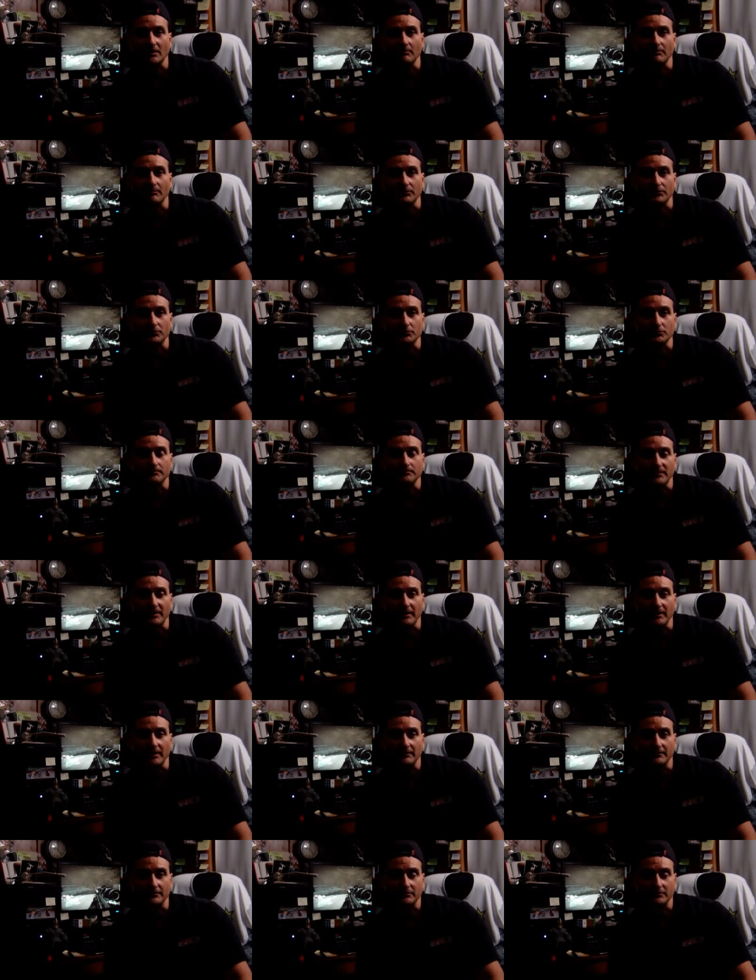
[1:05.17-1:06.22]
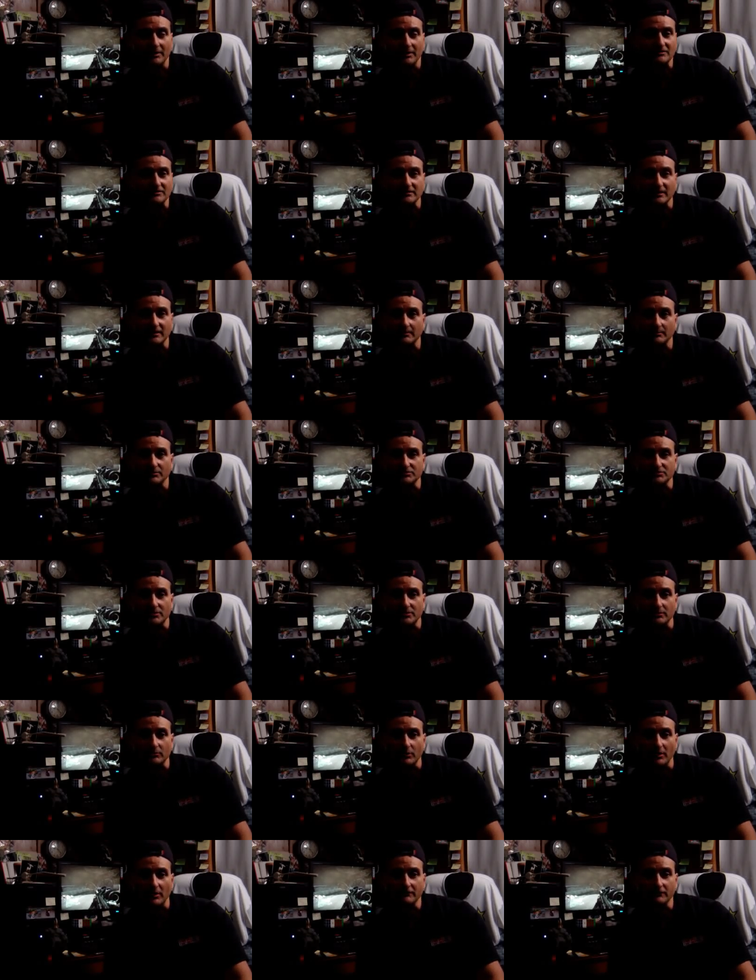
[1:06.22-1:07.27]
come through, and they're great snipers,
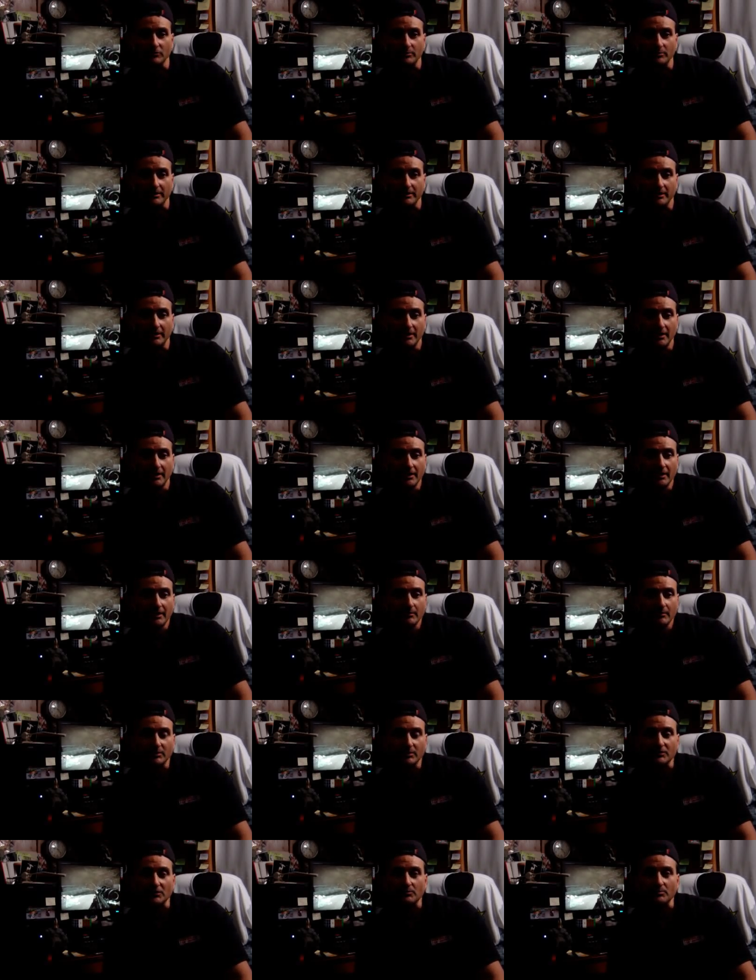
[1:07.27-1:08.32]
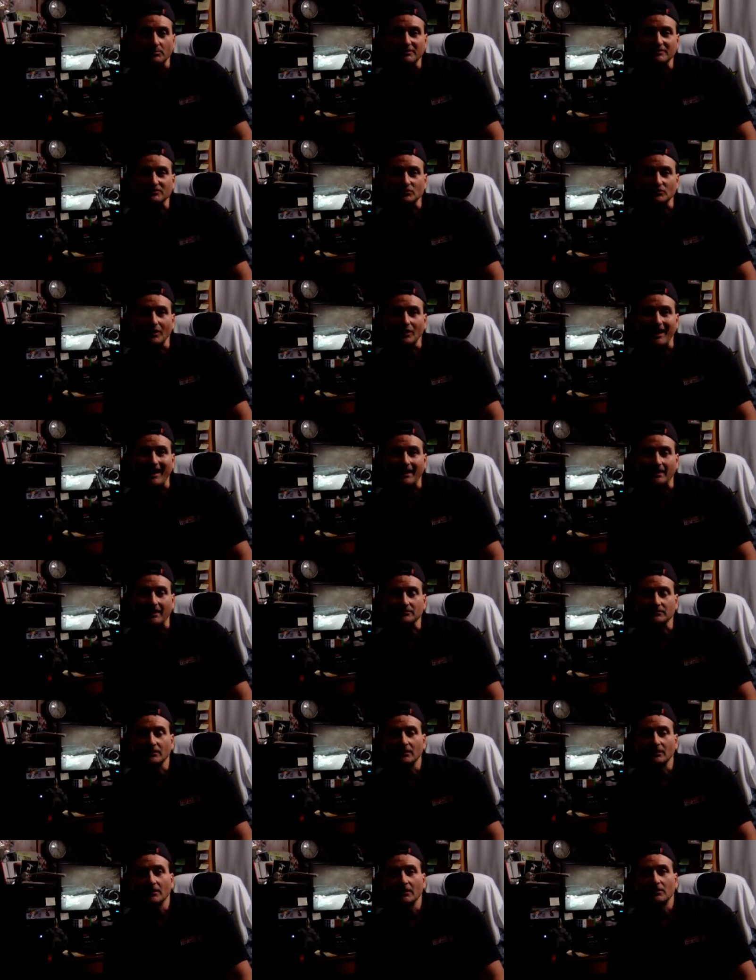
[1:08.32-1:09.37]
great riflemen, but their pistol
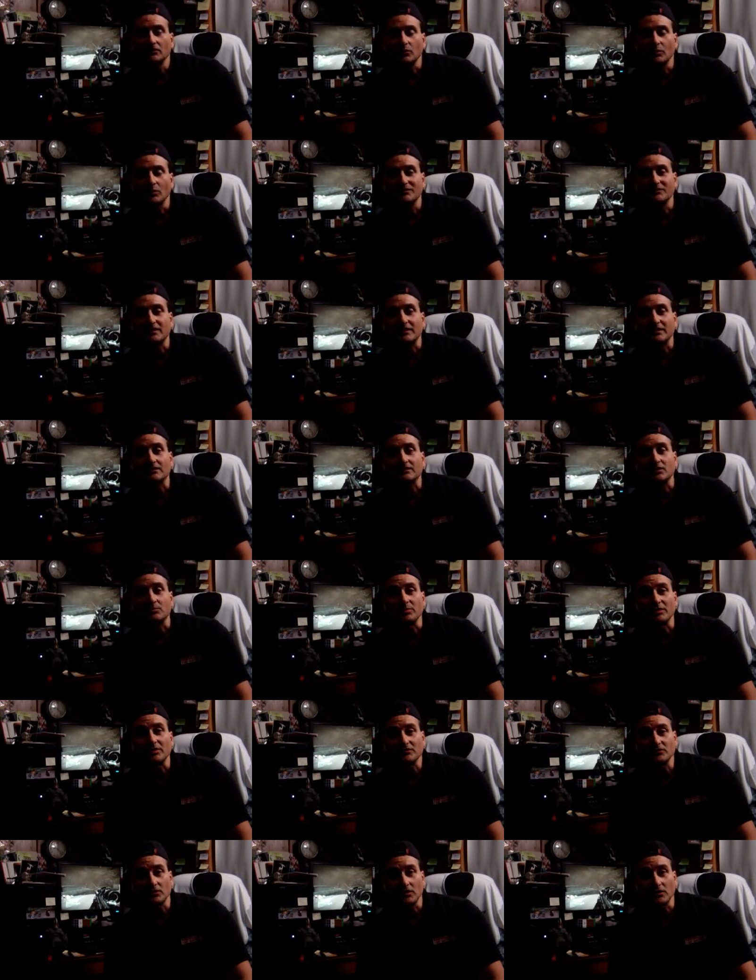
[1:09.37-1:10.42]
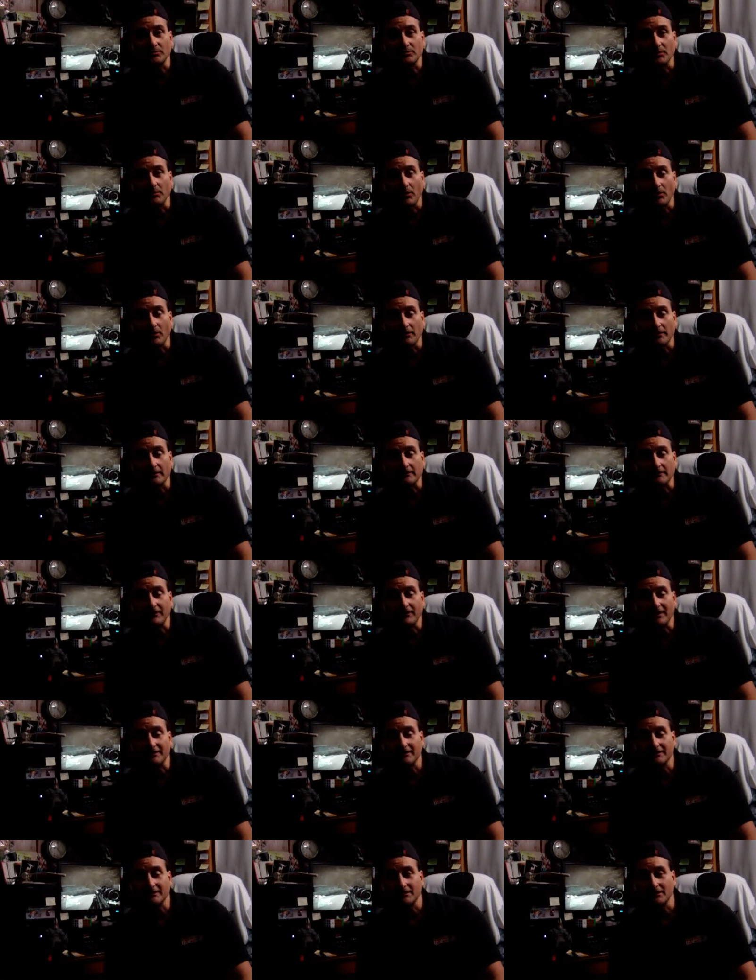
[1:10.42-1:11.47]
lacks. So once they get their pistol up to par, then they
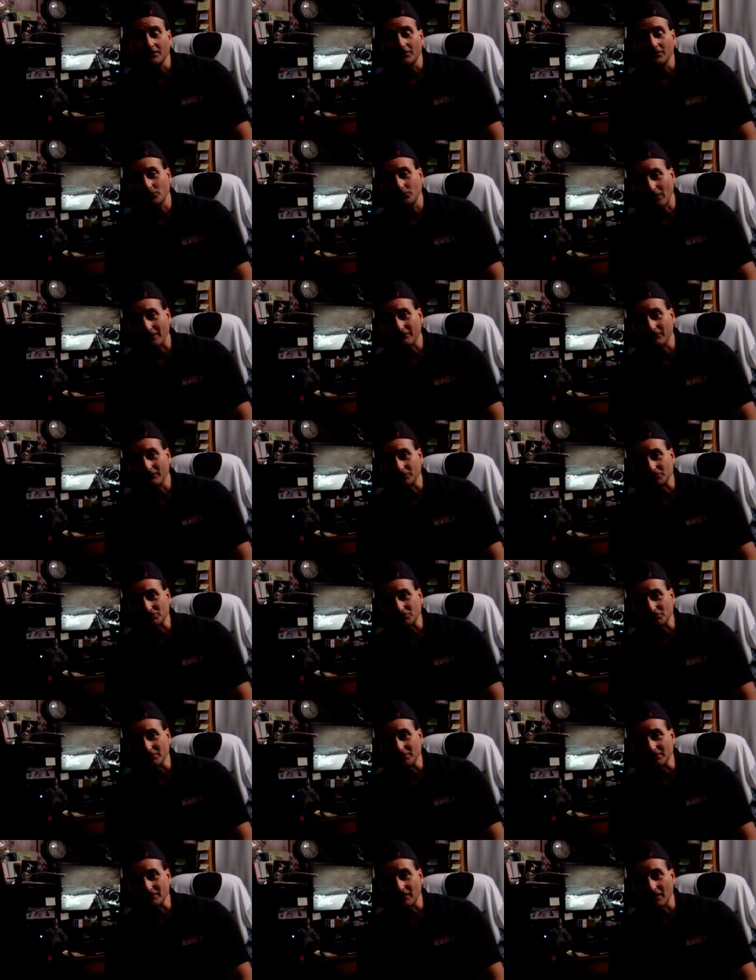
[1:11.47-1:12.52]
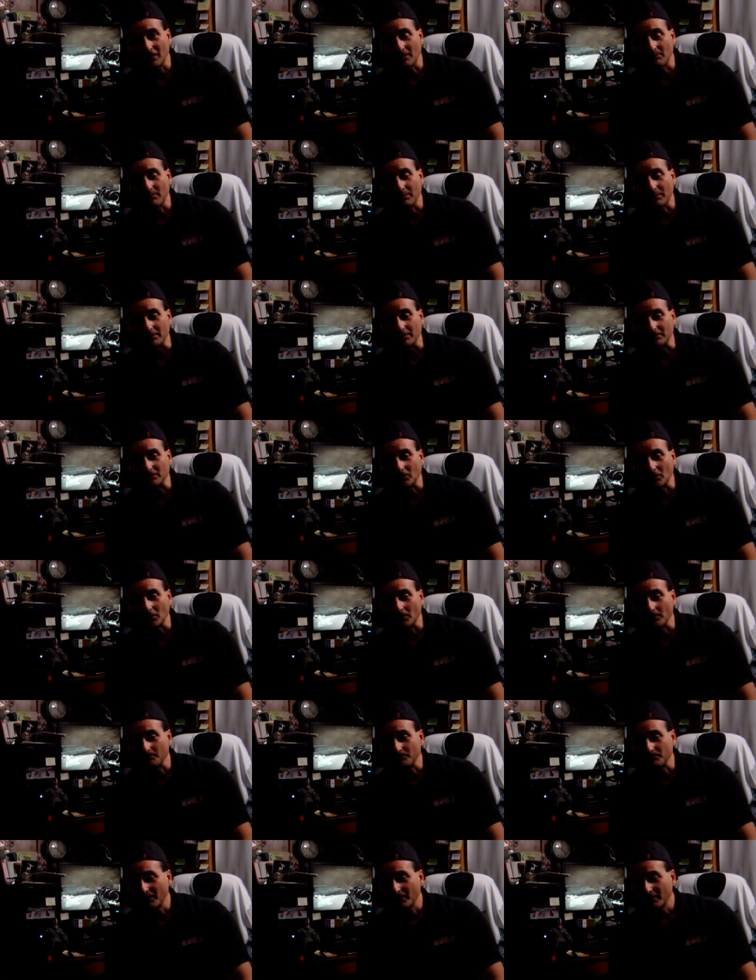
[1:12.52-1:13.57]
find that their rifle shooting is a lot better.
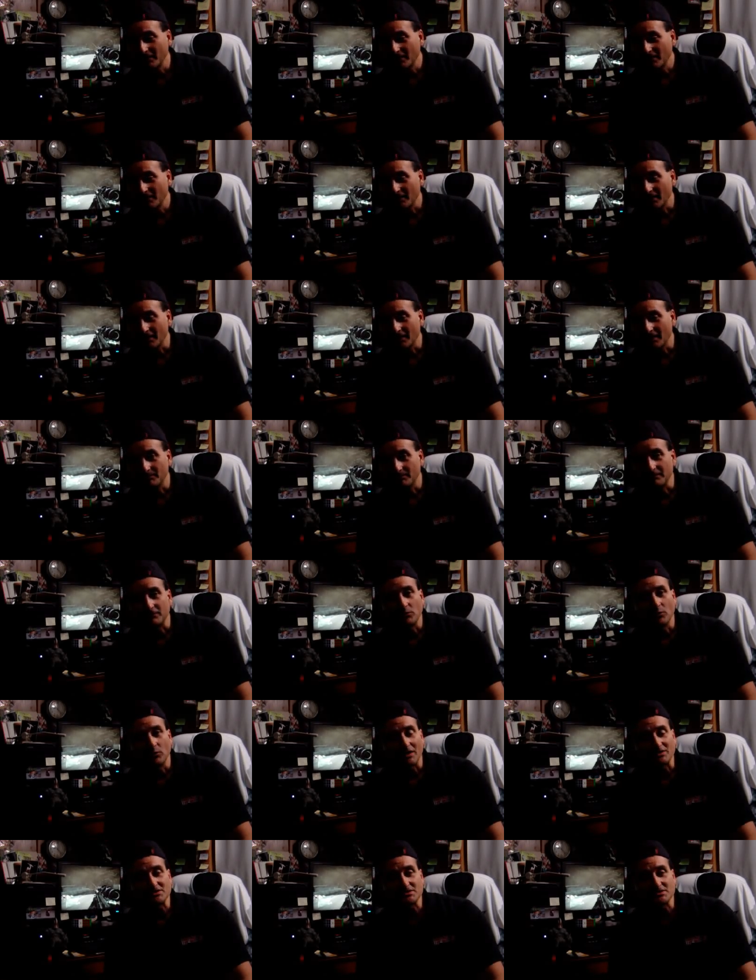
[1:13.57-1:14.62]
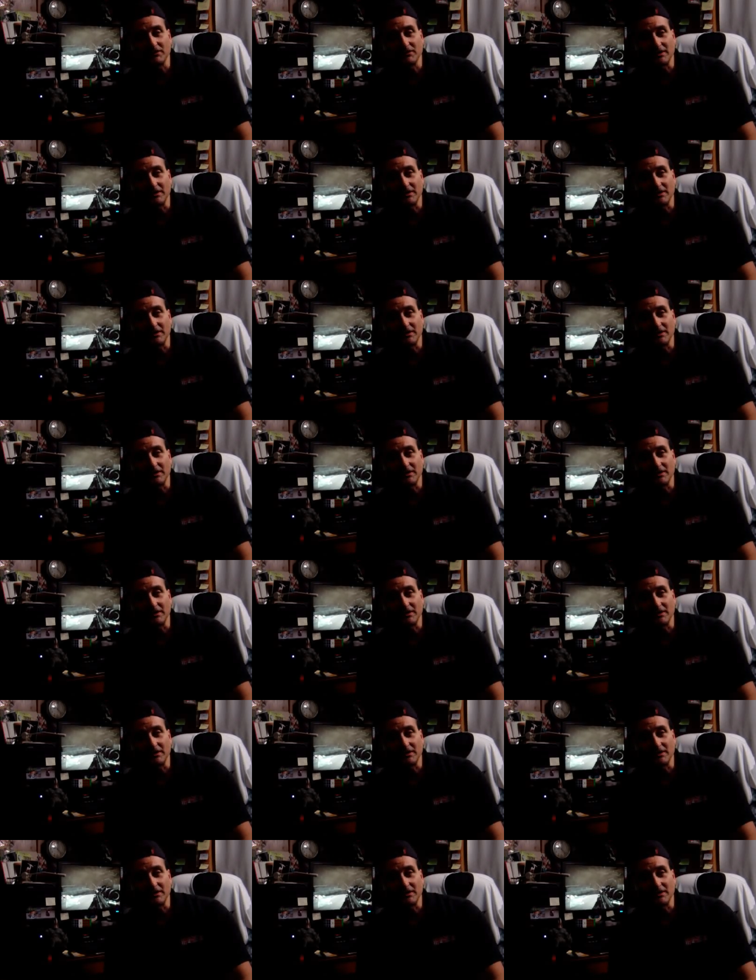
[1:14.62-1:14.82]
So if you watch the